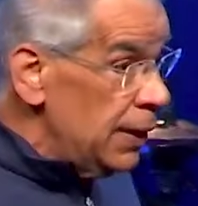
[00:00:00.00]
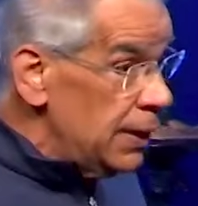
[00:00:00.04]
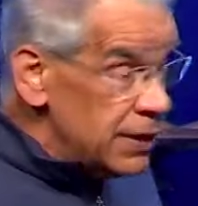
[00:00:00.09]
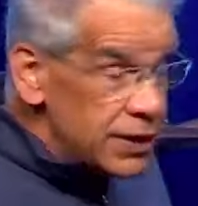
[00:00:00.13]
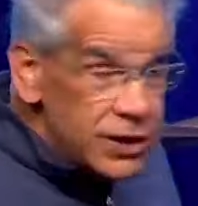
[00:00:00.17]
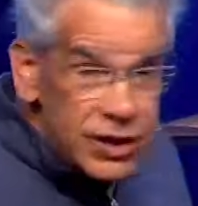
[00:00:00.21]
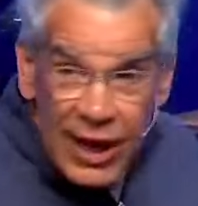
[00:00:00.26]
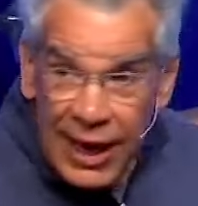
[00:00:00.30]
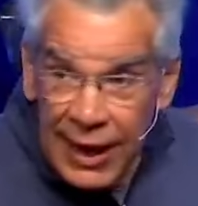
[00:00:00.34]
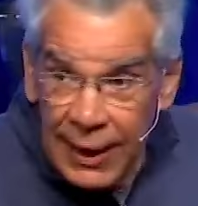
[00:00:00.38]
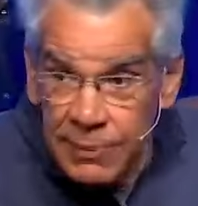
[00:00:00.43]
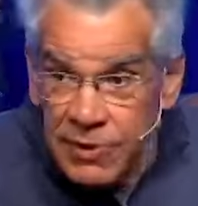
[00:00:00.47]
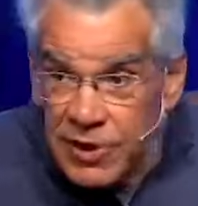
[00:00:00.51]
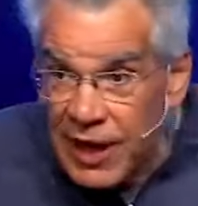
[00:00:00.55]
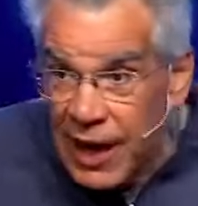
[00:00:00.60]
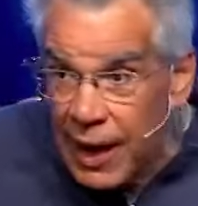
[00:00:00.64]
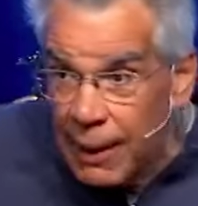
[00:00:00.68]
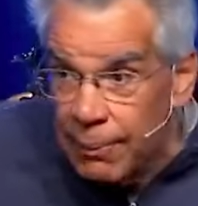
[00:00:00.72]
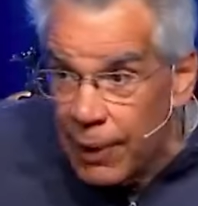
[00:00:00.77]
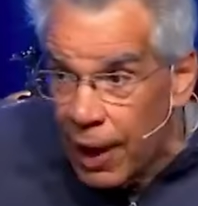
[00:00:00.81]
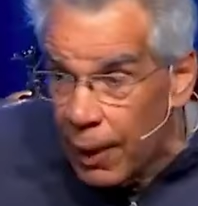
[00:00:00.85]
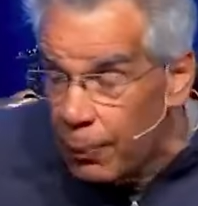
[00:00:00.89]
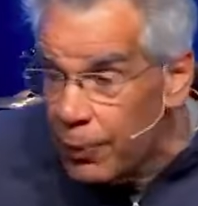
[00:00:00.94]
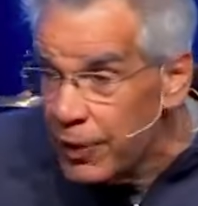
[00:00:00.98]
James
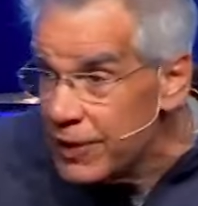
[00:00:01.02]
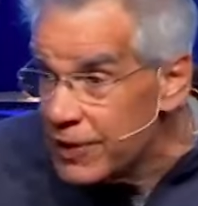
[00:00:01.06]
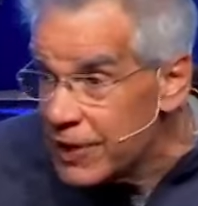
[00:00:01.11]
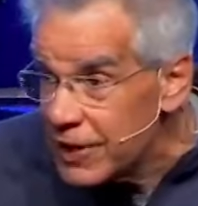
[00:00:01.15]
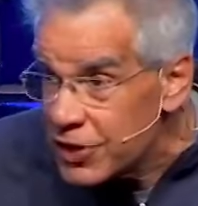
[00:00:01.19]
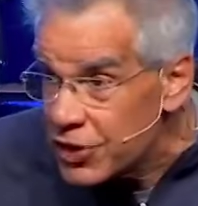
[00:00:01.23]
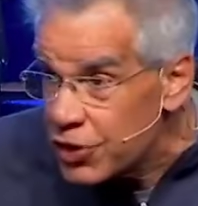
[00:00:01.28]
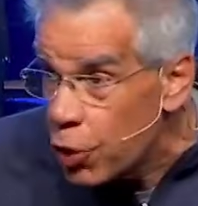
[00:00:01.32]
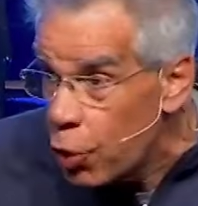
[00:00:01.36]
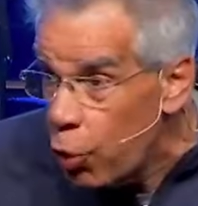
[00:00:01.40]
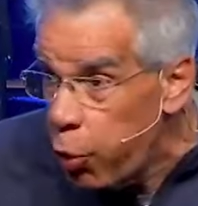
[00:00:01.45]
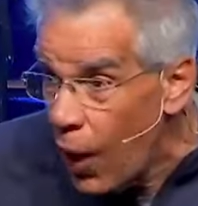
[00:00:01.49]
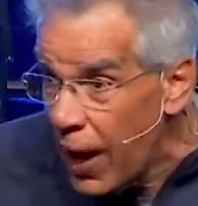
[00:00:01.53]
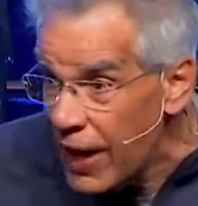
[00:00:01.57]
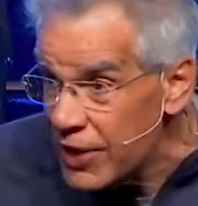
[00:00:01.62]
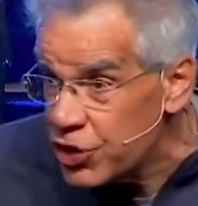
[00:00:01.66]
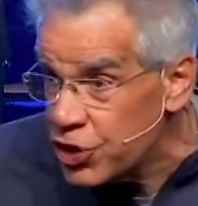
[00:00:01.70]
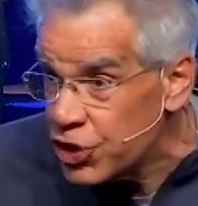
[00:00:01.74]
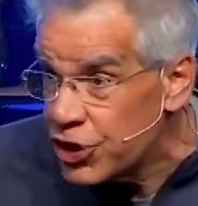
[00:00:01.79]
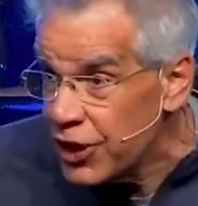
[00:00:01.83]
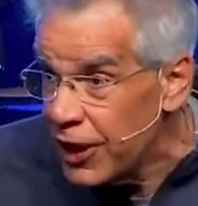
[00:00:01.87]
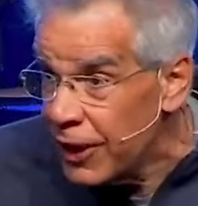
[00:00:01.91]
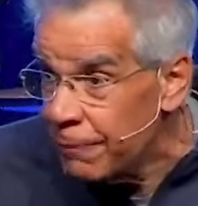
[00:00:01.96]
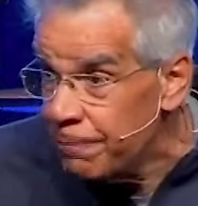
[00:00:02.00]
came up with this
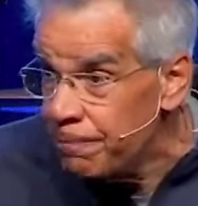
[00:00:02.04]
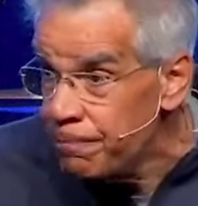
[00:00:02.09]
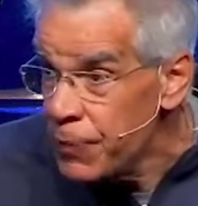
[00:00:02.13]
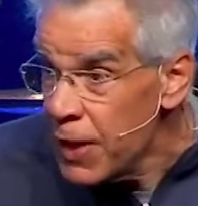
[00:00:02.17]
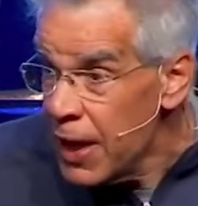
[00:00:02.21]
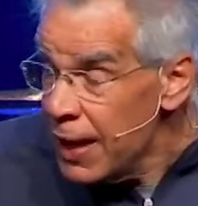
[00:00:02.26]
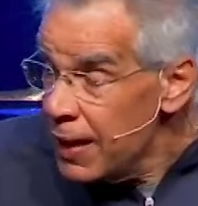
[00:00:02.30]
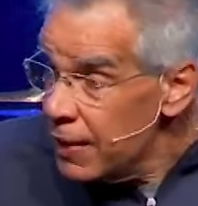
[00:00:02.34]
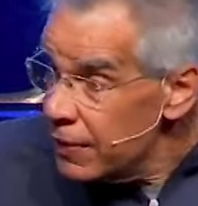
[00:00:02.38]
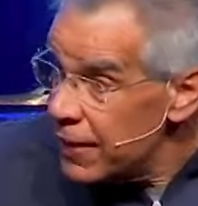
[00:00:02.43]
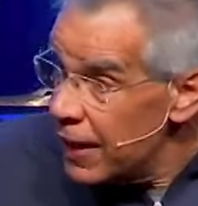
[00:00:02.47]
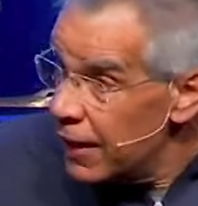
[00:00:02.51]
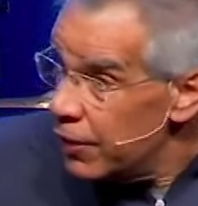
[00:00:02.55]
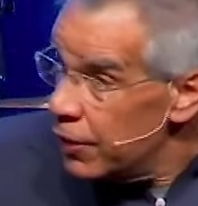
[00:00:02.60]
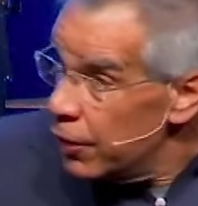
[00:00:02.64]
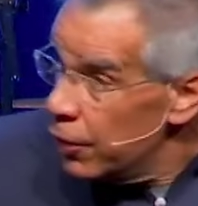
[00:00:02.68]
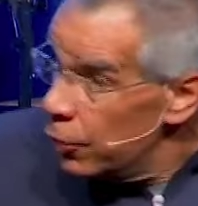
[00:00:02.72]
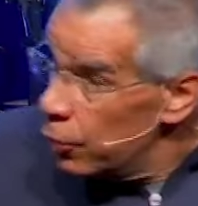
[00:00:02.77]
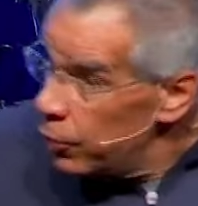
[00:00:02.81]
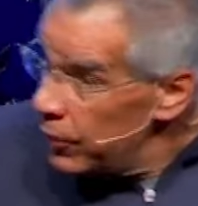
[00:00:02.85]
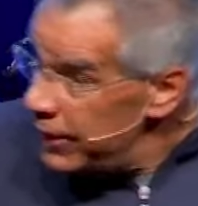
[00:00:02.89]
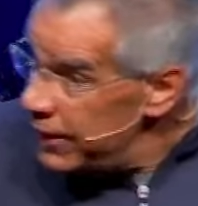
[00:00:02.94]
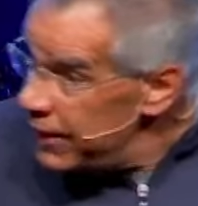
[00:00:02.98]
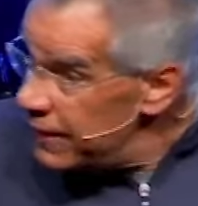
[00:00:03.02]
question that
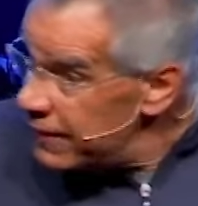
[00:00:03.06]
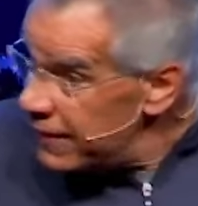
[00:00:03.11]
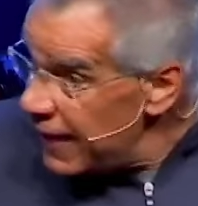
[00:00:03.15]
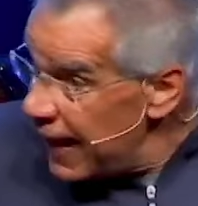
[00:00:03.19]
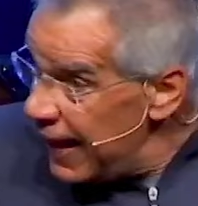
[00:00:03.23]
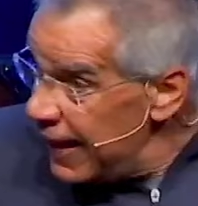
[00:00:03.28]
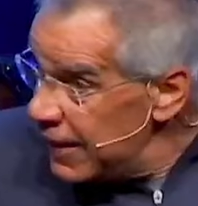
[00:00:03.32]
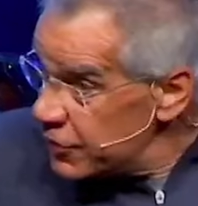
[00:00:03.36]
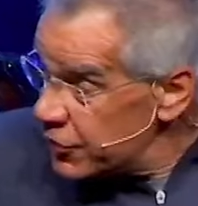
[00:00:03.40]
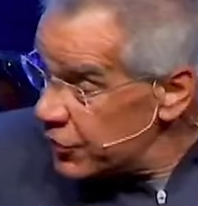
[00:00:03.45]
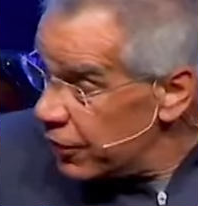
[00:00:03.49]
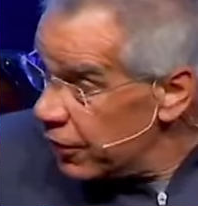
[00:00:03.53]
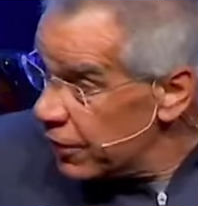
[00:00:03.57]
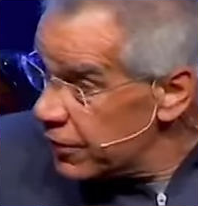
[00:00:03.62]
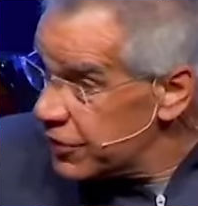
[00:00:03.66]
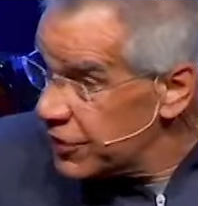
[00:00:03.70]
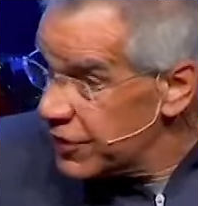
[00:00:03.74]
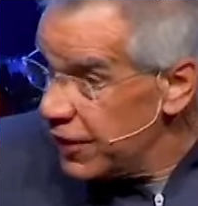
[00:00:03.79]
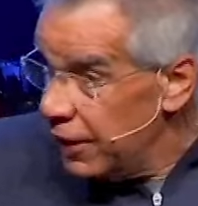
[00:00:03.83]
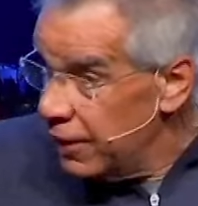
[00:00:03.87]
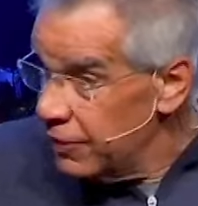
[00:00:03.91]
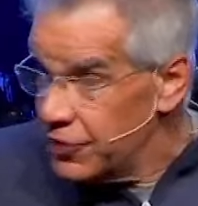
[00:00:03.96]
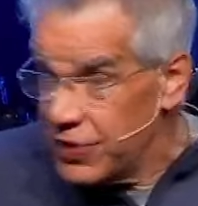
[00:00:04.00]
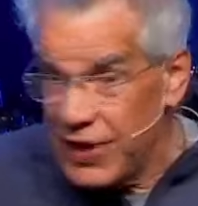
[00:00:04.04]
we need to ask
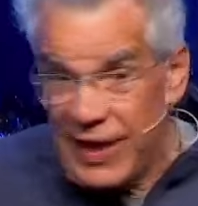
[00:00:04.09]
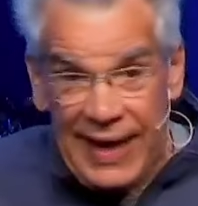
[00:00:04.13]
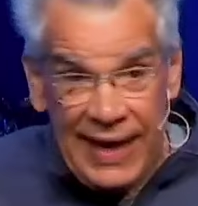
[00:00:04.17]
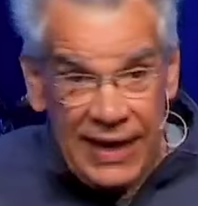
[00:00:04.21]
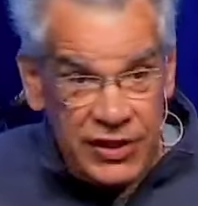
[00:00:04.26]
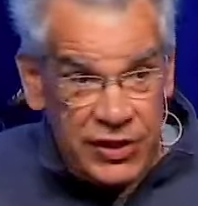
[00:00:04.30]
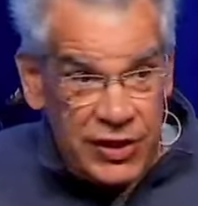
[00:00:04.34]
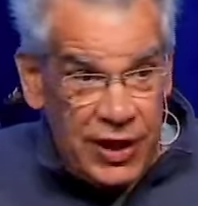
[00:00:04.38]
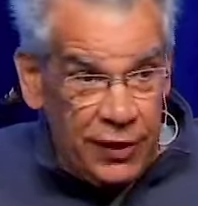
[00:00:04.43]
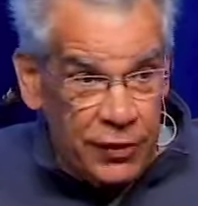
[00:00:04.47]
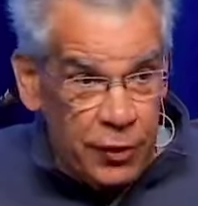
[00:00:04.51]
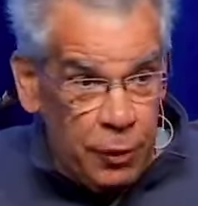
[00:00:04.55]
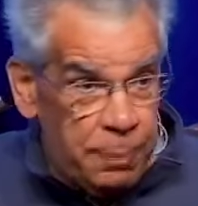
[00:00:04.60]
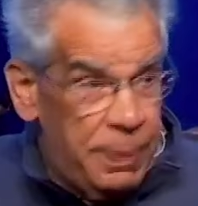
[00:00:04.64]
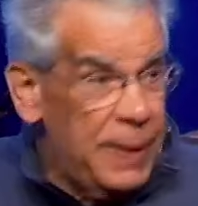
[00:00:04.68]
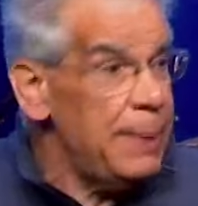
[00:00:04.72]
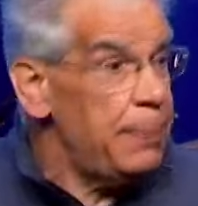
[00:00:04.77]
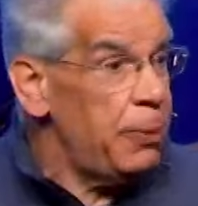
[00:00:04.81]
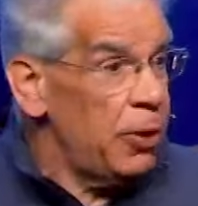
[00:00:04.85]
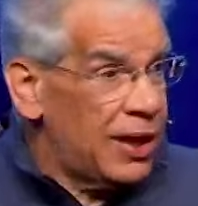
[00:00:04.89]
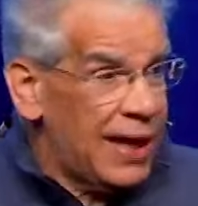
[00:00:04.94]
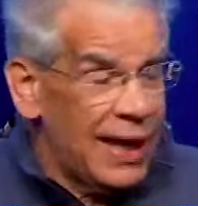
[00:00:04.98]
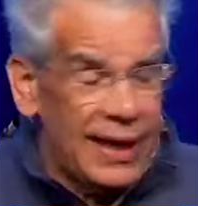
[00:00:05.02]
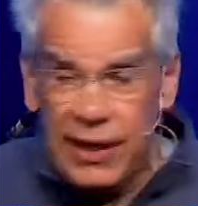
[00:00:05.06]
ourselves and ask other people.
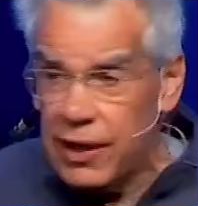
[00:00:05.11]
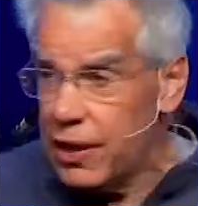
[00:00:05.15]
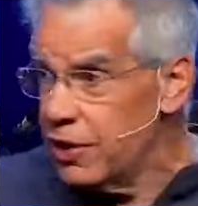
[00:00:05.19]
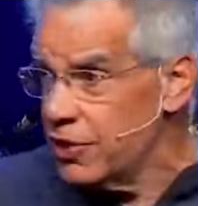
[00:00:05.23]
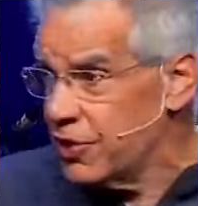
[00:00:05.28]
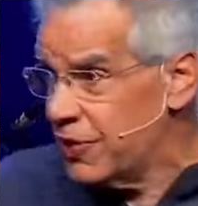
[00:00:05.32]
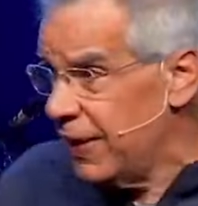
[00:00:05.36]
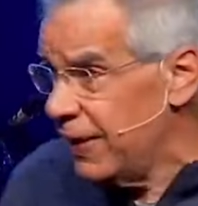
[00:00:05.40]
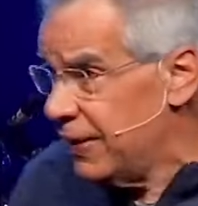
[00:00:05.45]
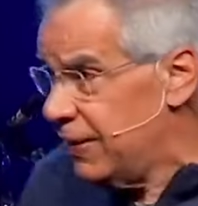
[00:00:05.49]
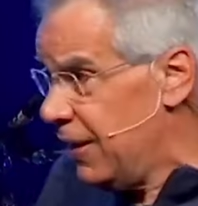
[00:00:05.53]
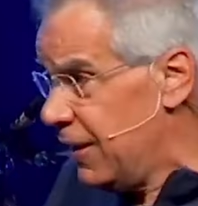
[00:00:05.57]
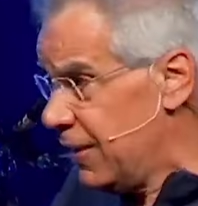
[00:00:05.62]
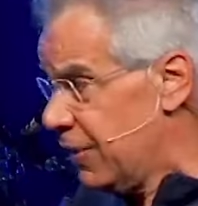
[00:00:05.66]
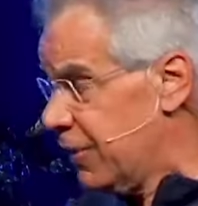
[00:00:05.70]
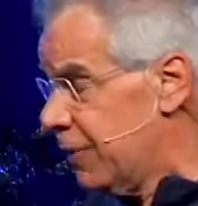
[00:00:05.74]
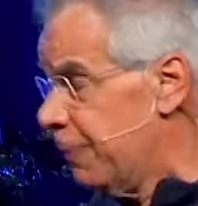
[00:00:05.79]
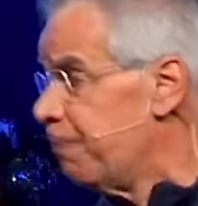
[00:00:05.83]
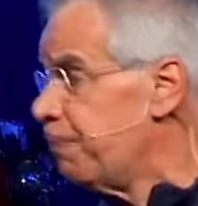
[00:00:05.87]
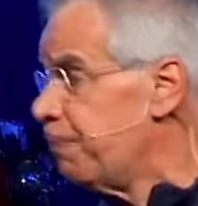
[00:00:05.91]
It kind of goes like this.